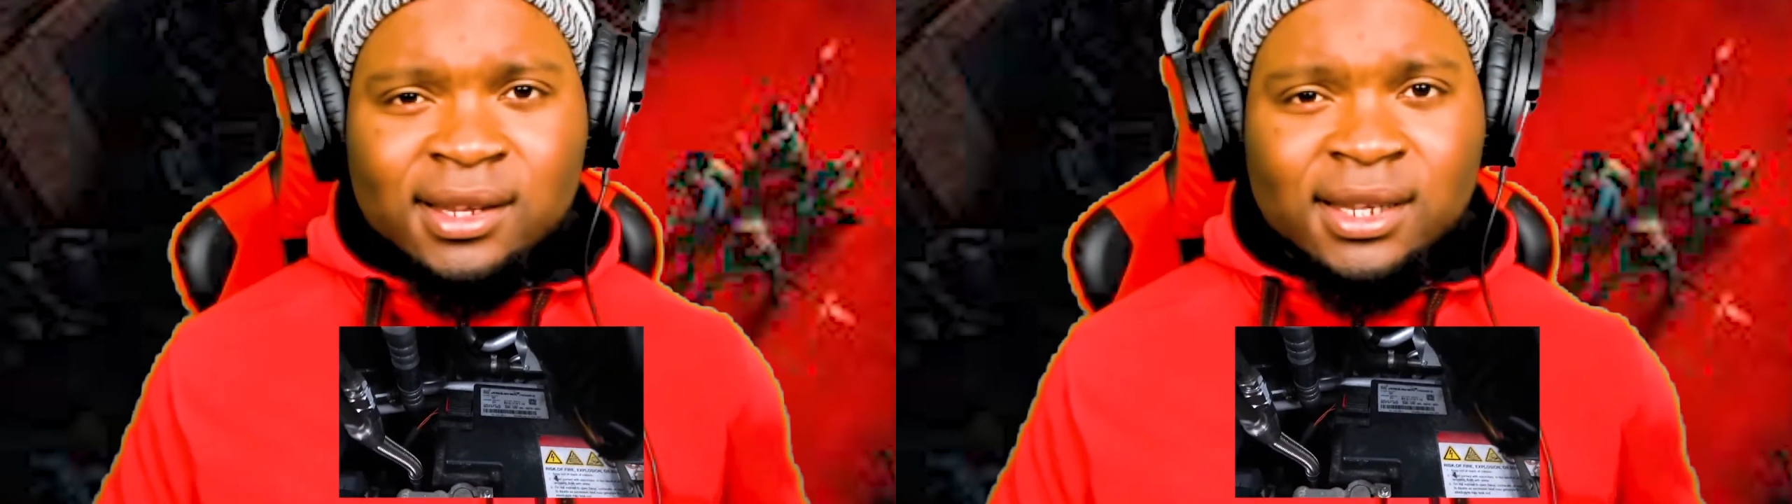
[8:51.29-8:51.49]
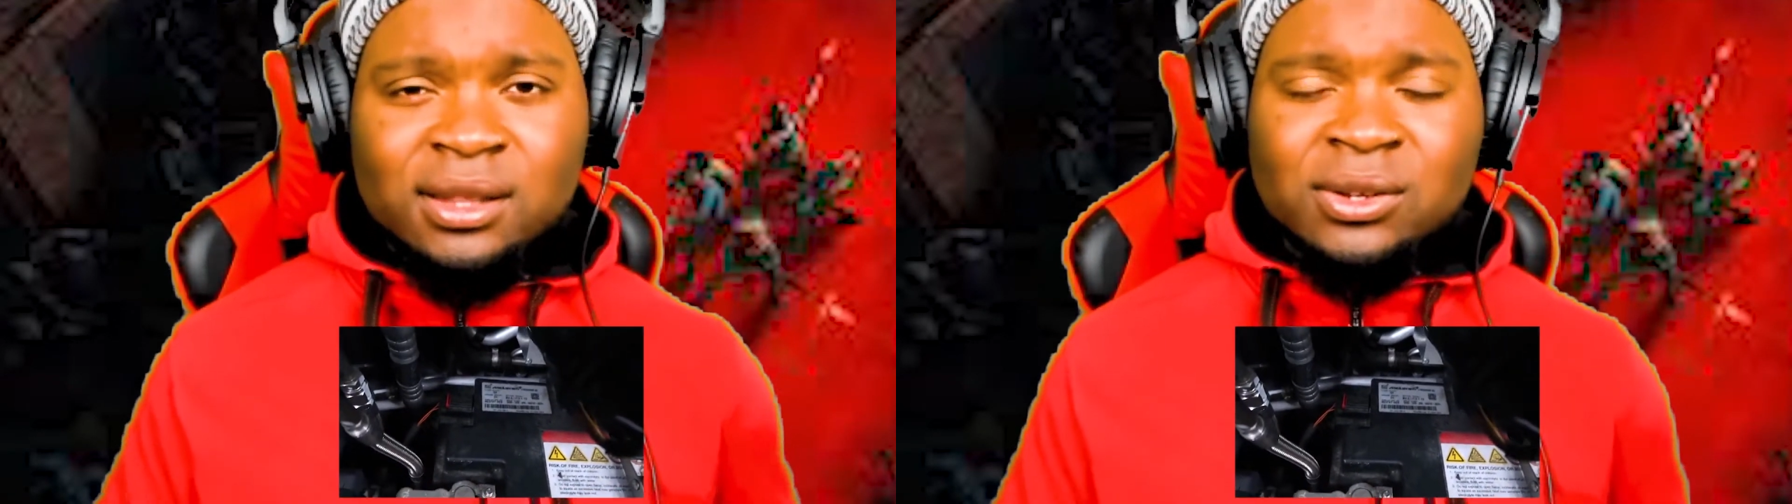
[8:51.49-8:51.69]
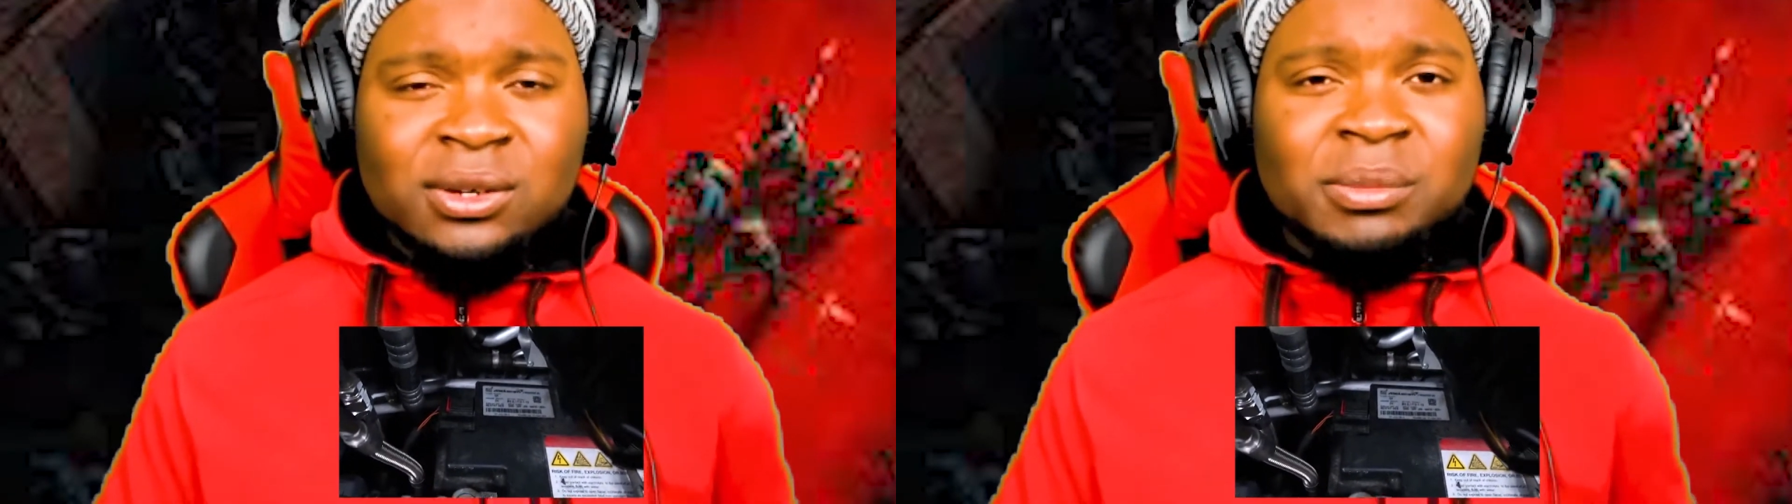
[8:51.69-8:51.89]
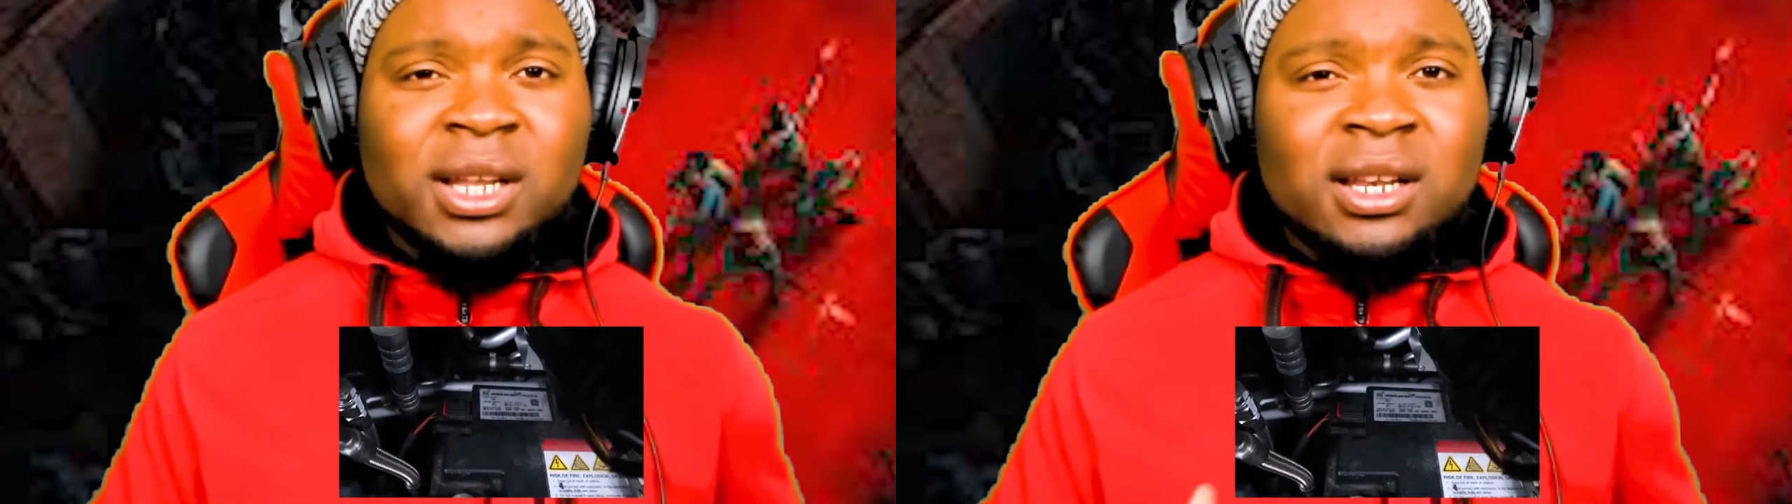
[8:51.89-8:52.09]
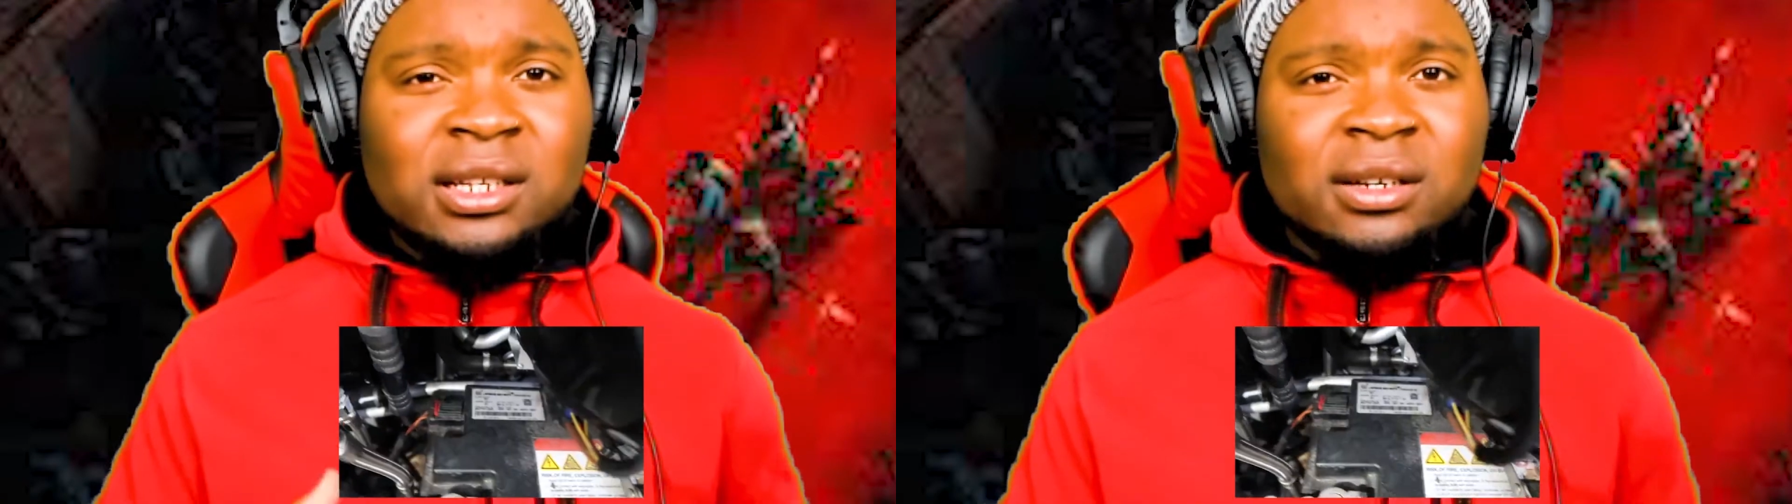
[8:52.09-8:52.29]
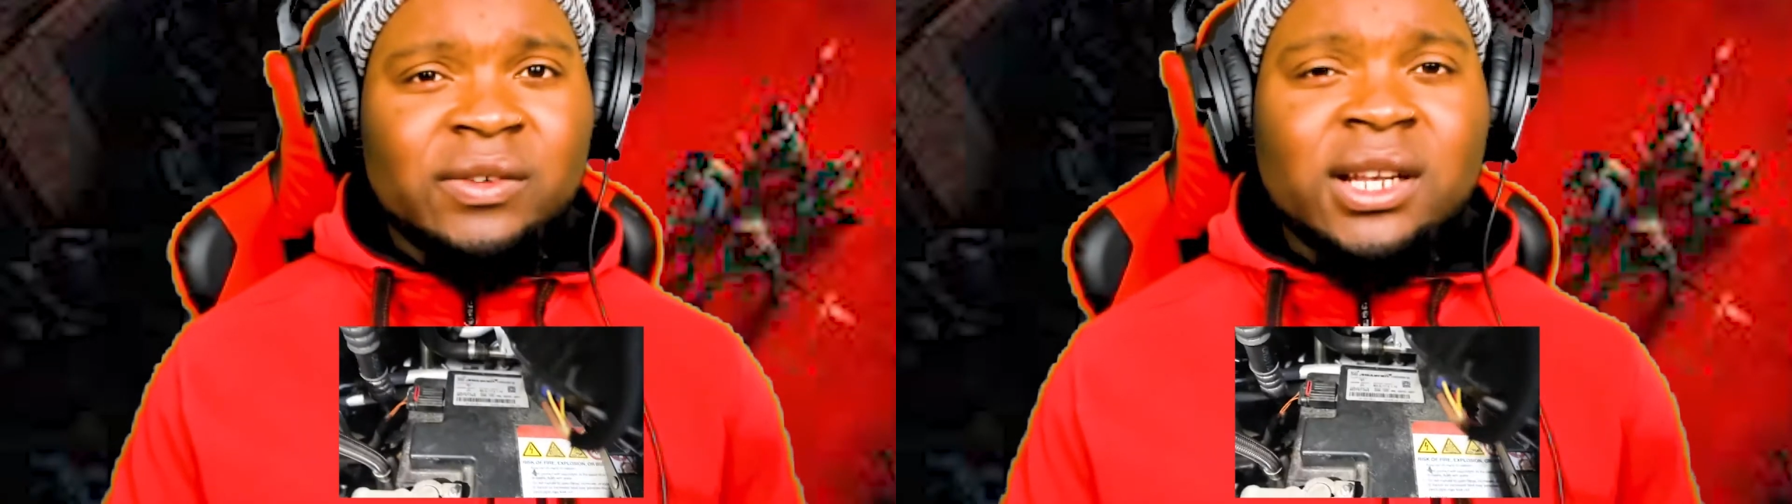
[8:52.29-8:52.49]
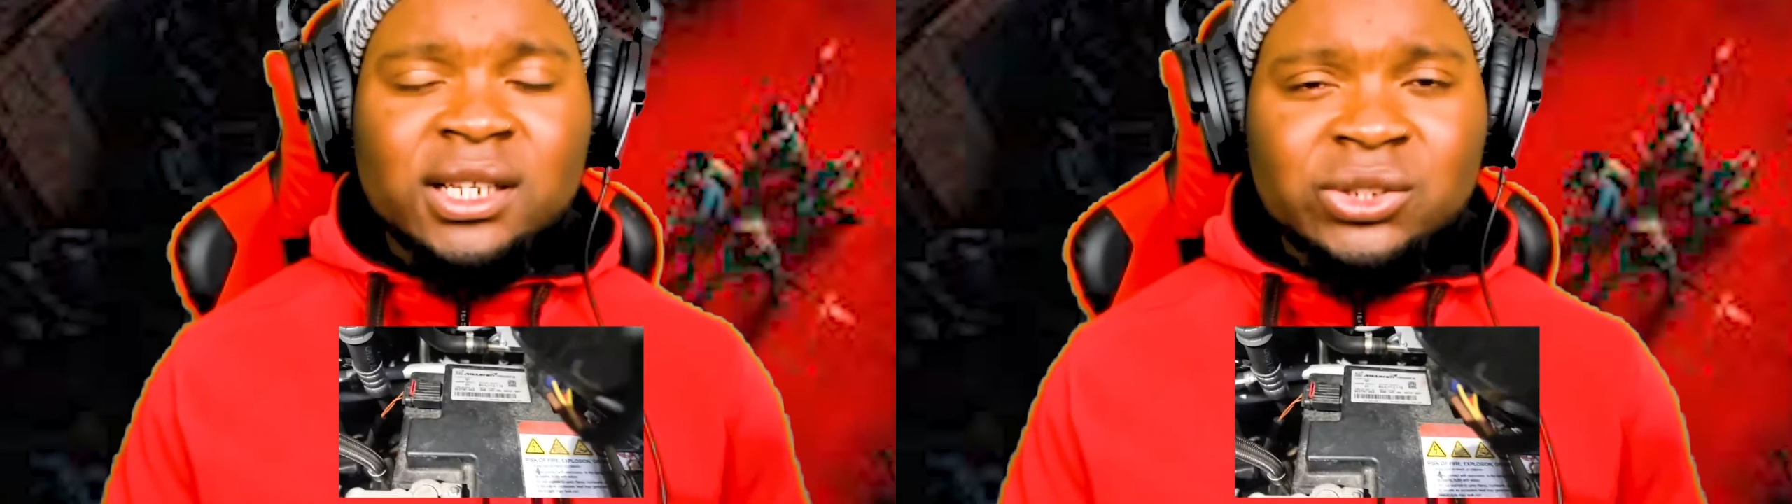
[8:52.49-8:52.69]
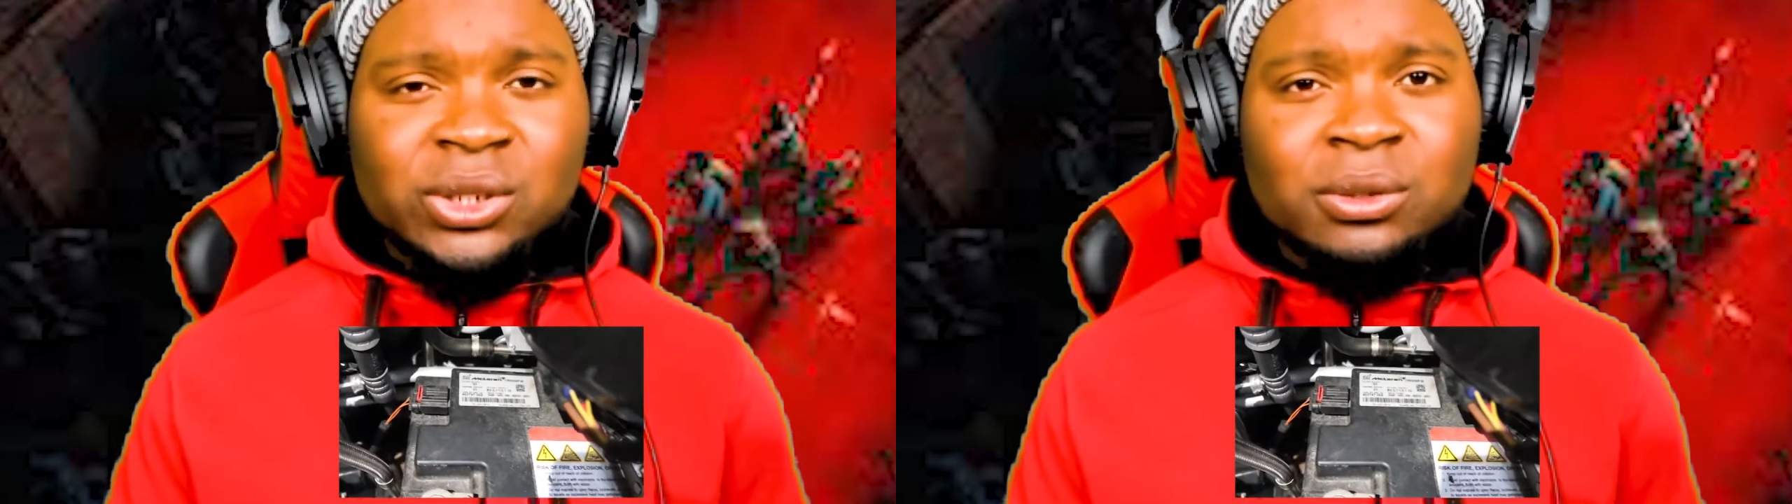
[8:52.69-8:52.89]
it's gonna be a lot of
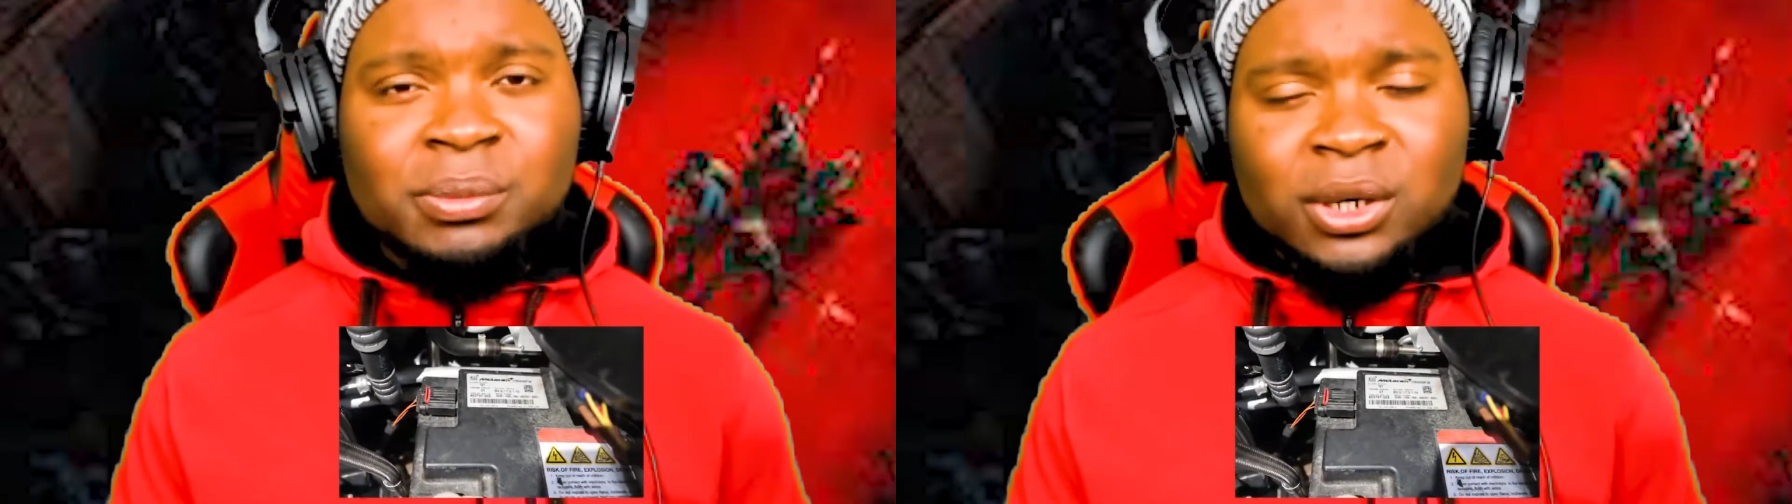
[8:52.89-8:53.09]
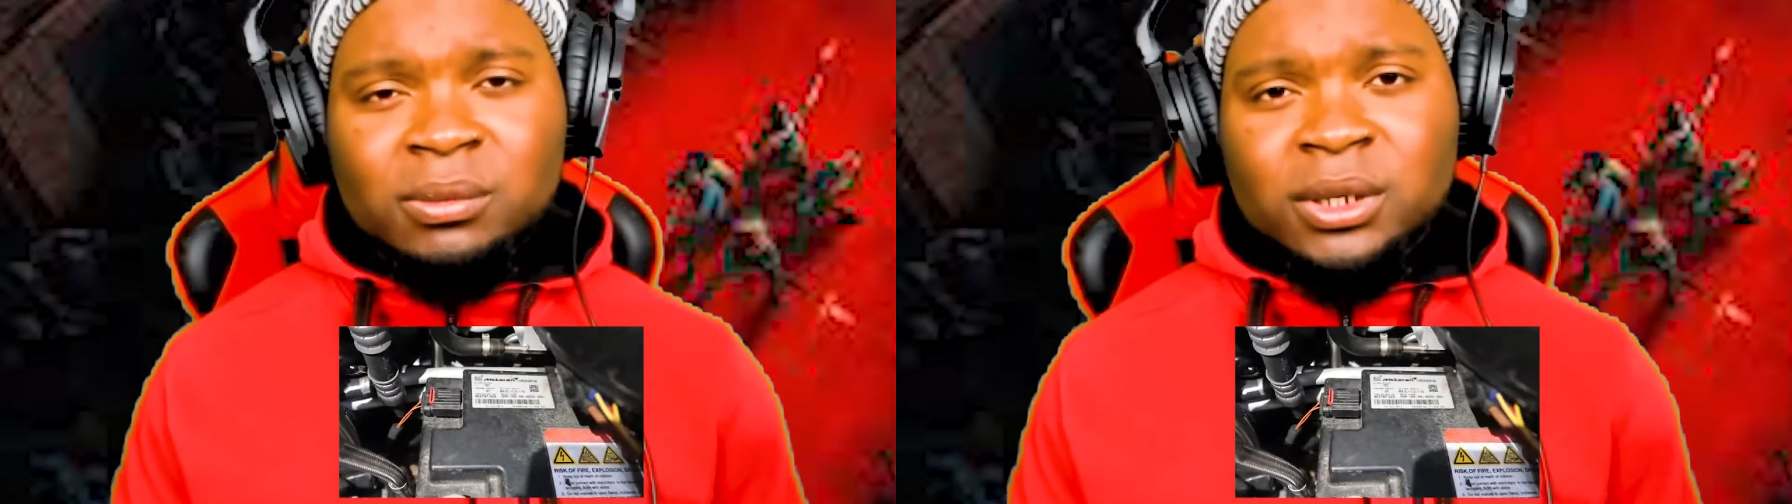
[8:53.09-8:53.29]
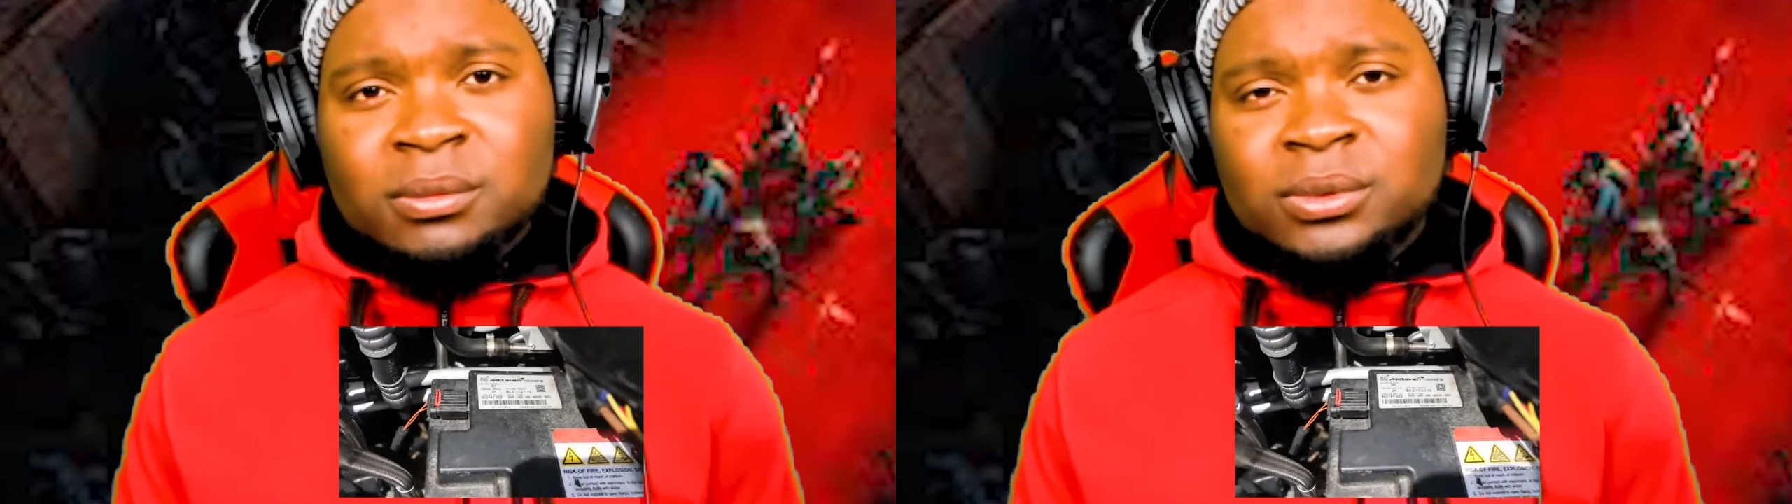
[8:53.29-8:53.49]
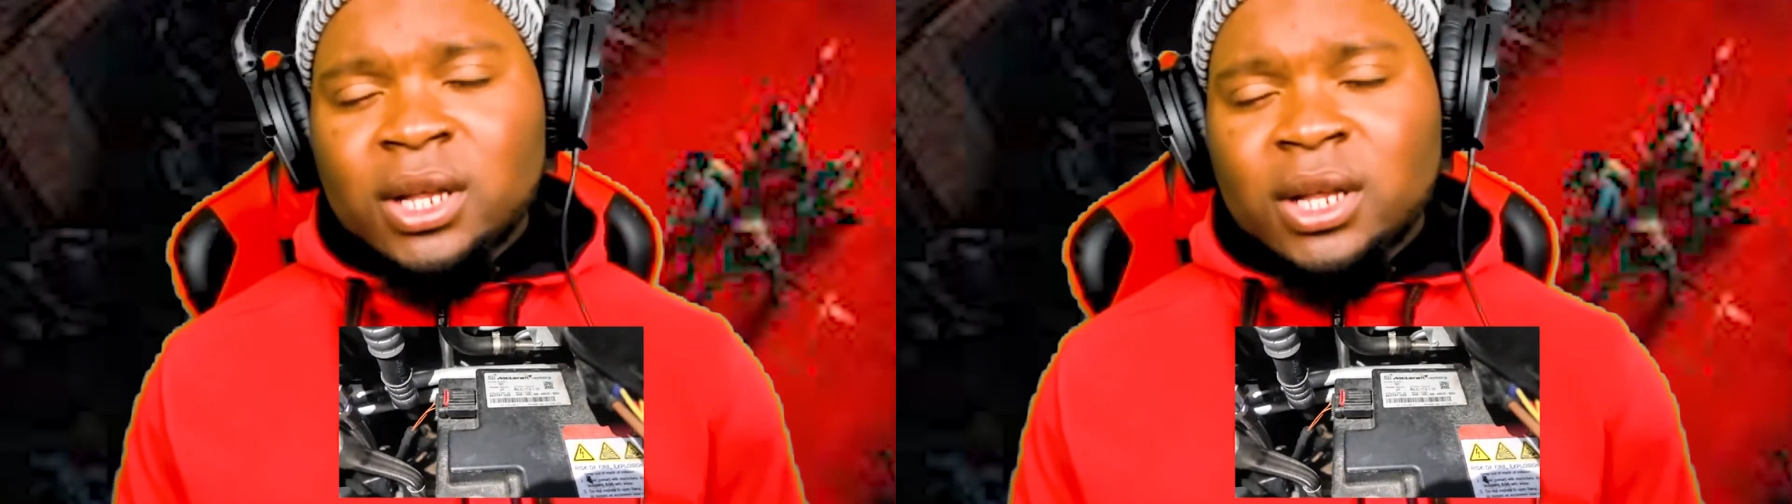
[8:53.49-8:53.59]
electrical problems,